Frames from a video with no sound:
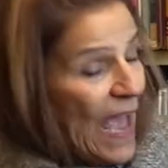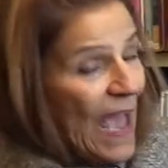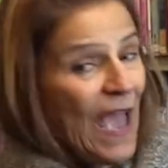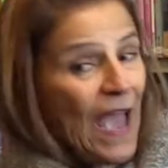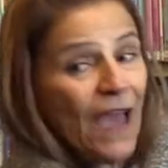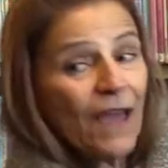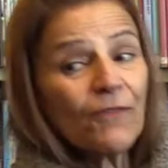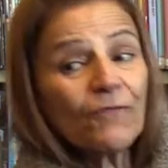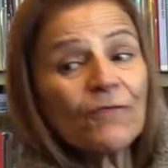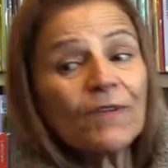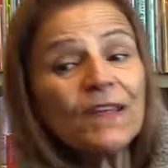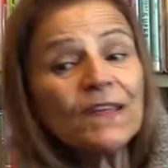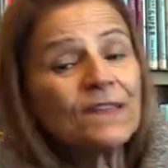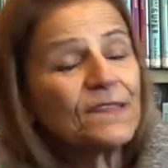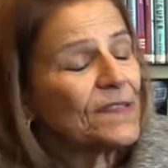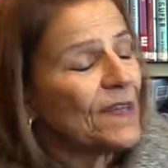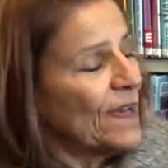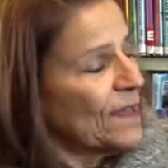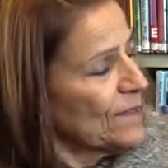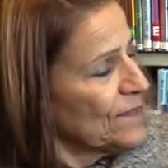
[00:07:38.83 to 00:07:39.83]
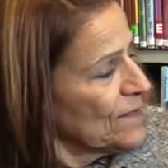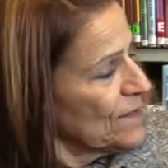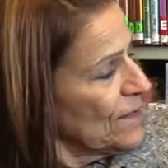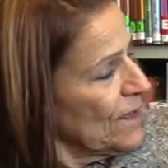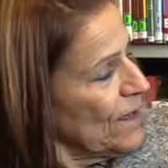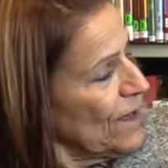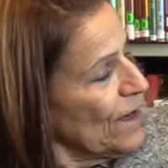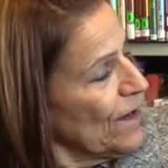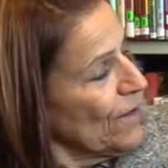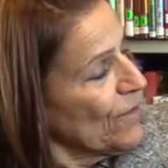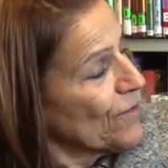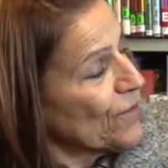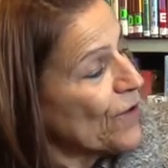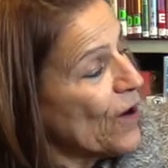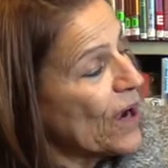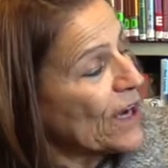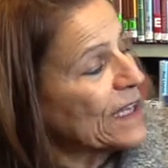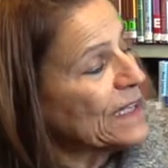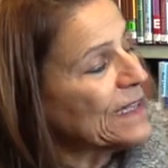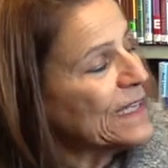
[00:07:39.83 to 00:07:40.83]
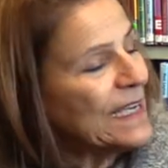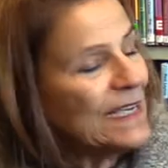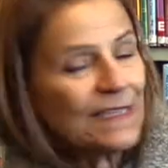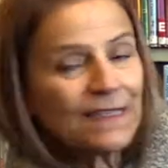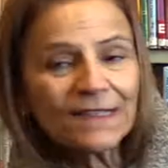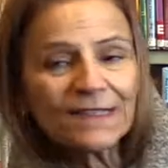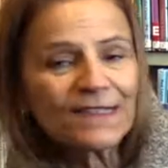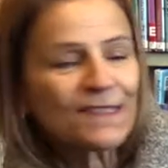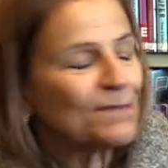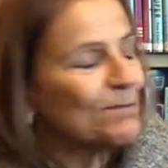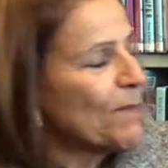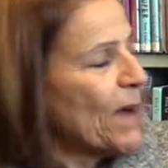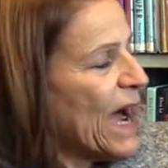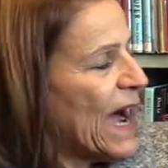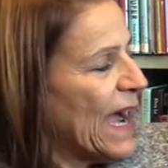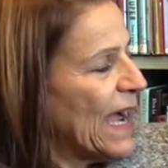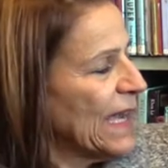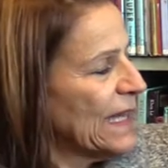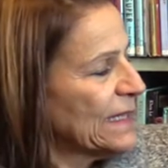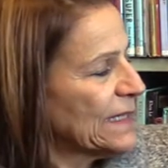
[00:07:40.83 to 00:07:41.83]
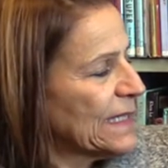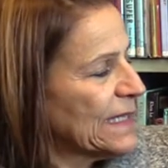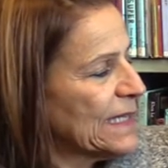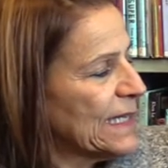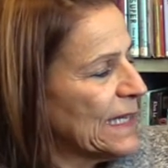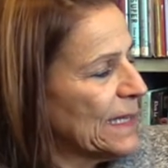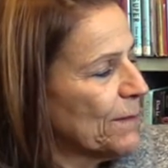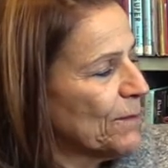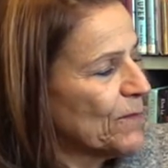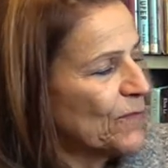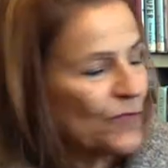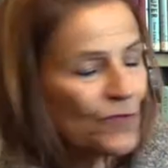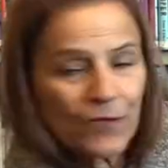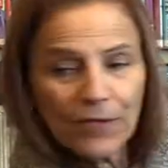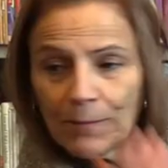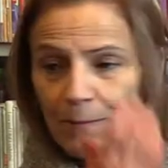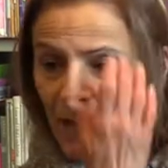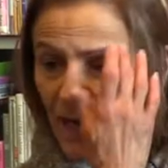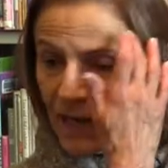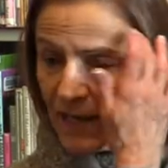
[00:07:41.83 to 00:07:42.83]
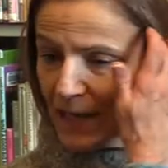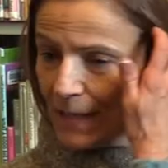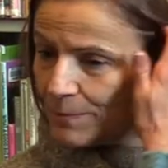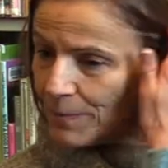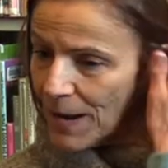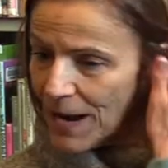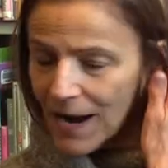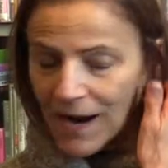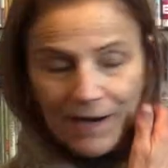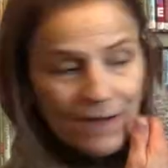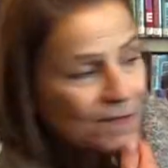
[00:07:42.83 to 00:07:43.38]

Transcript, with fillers: At recess, Frogilina smiled at him through the monkey bar